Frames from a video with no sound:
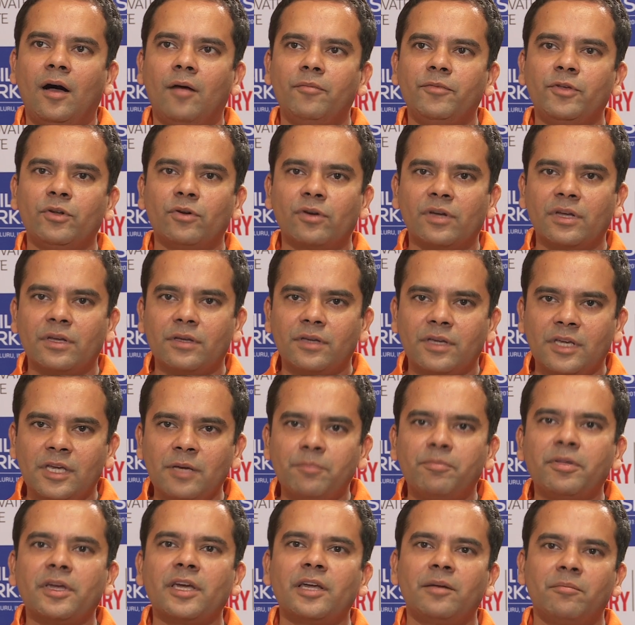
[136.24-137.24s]
you know,
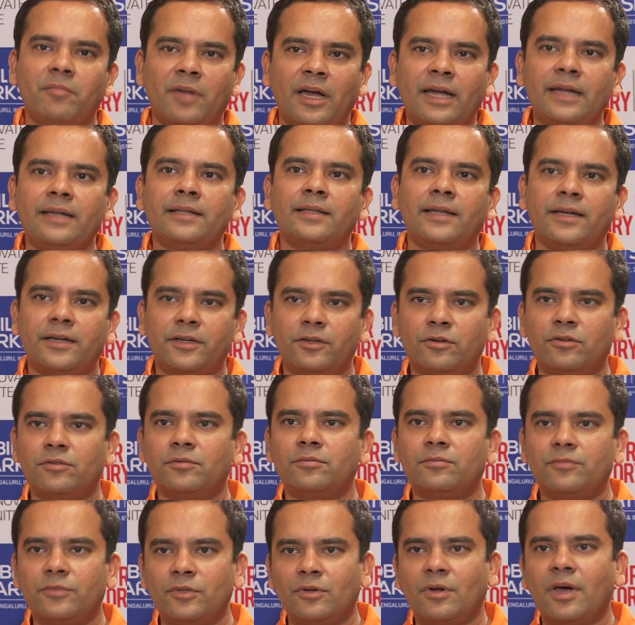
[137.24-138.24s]
keeping in mind that, you
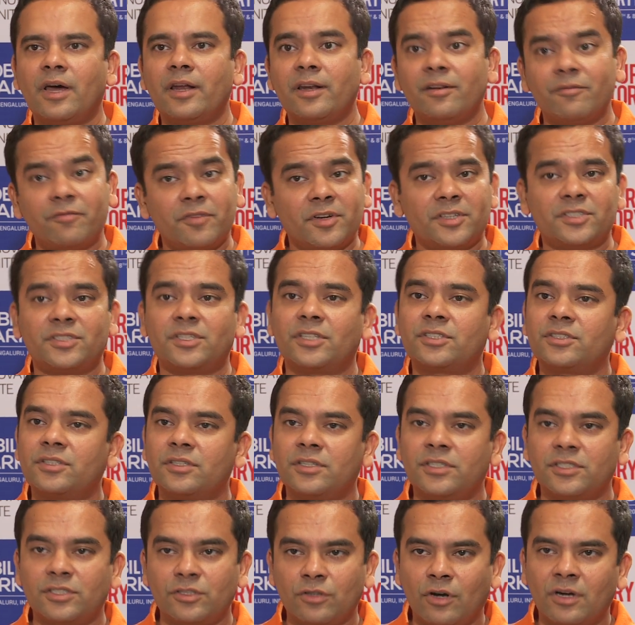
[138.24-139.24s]
know, our infrastructure
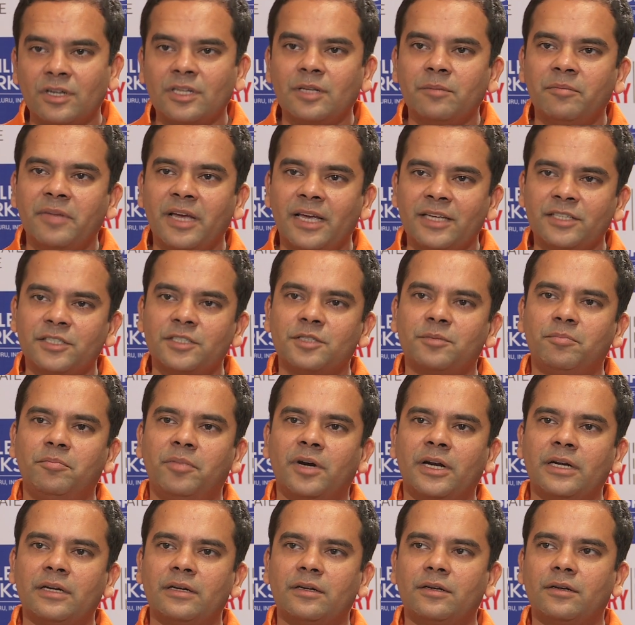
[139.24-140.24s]
is not the best,
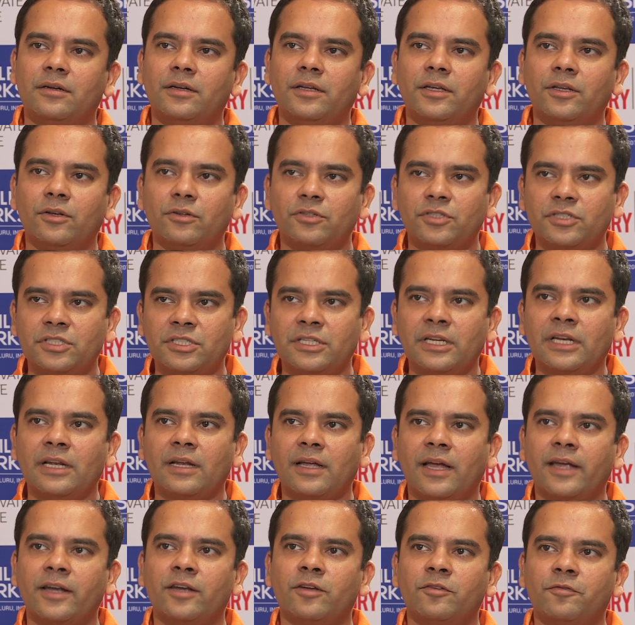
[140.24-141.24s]
but, you know, still
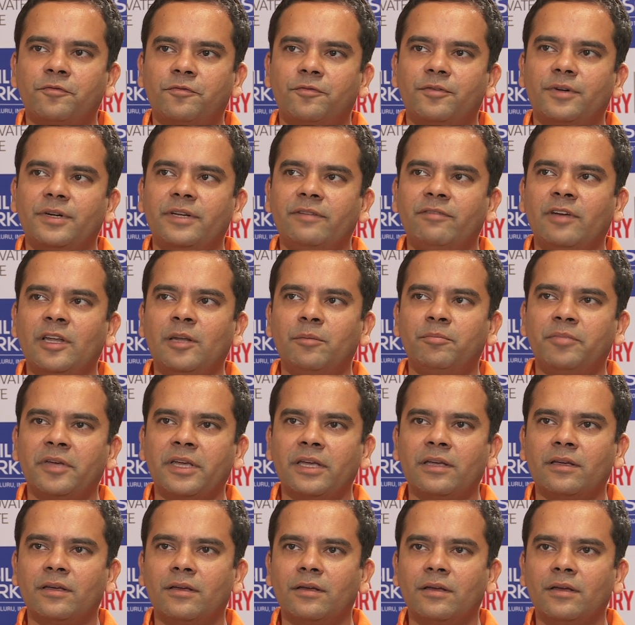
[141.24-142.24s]
kind of
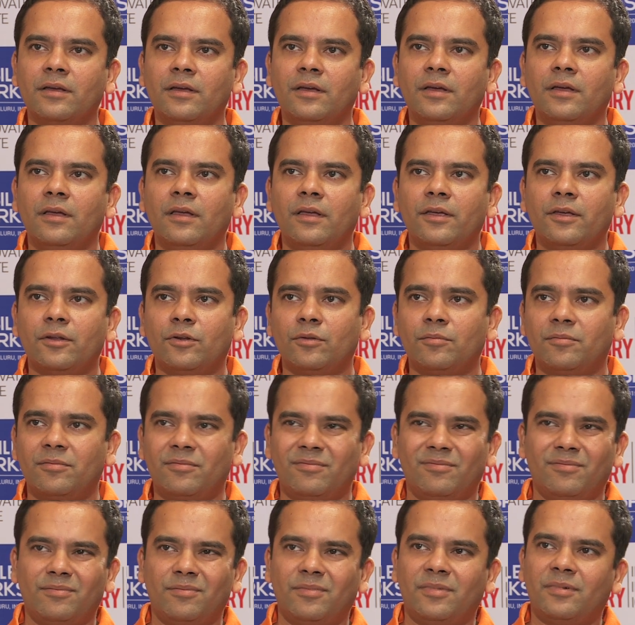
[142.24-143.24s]
developing, you know,
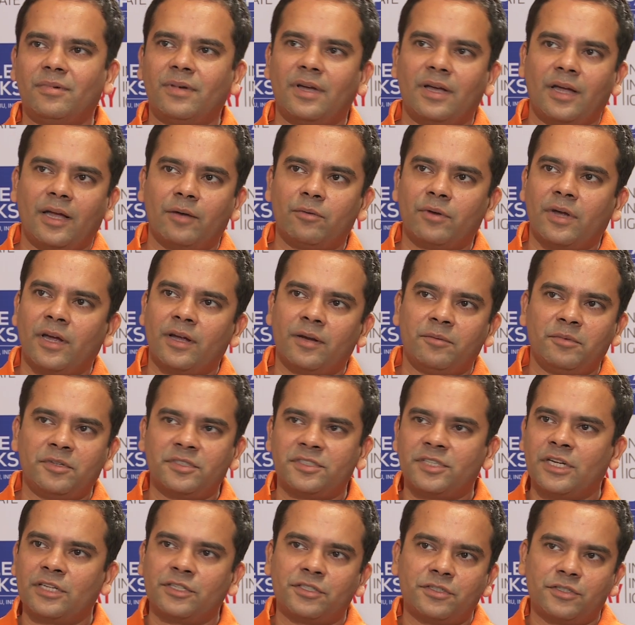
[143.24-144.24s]
I mean,
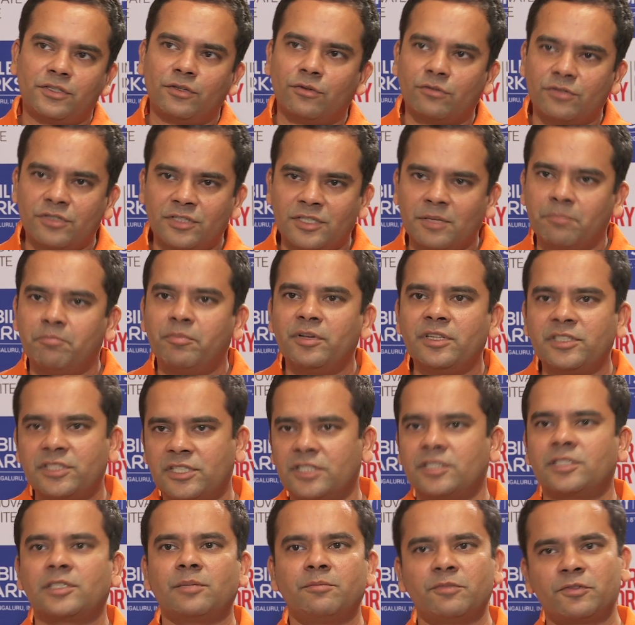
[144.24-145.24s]
such, you know, simple
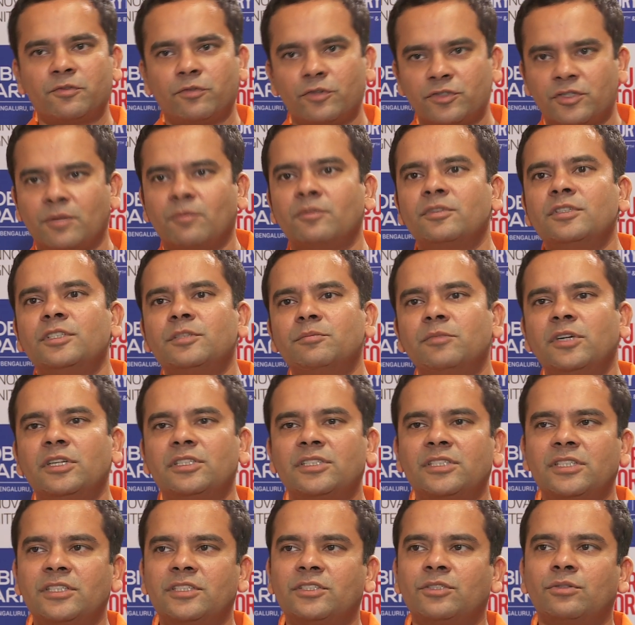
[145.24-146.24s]
systems for some of these
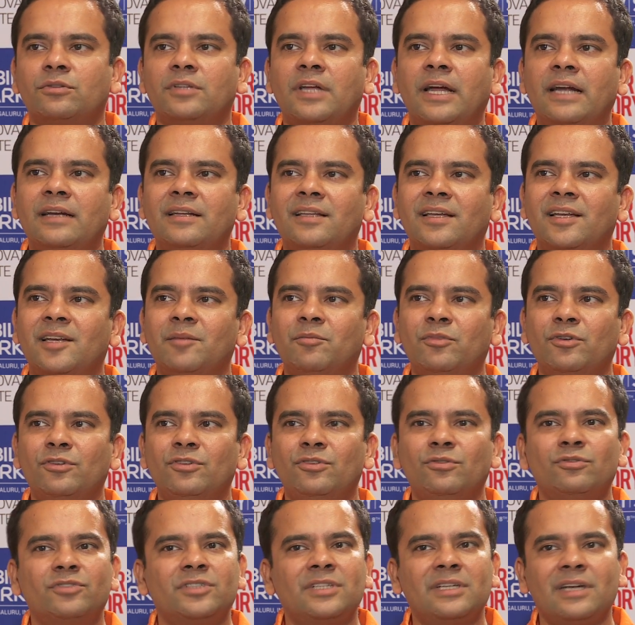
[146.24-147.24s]
merchants so that they're able to
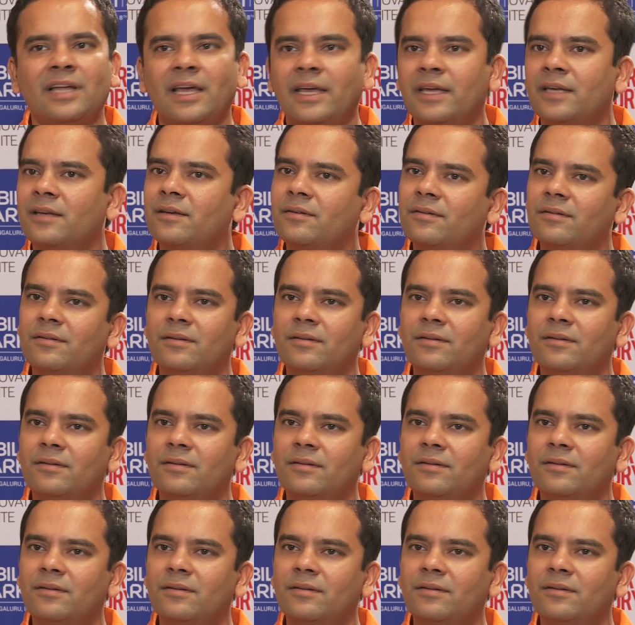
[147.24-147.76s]
use it like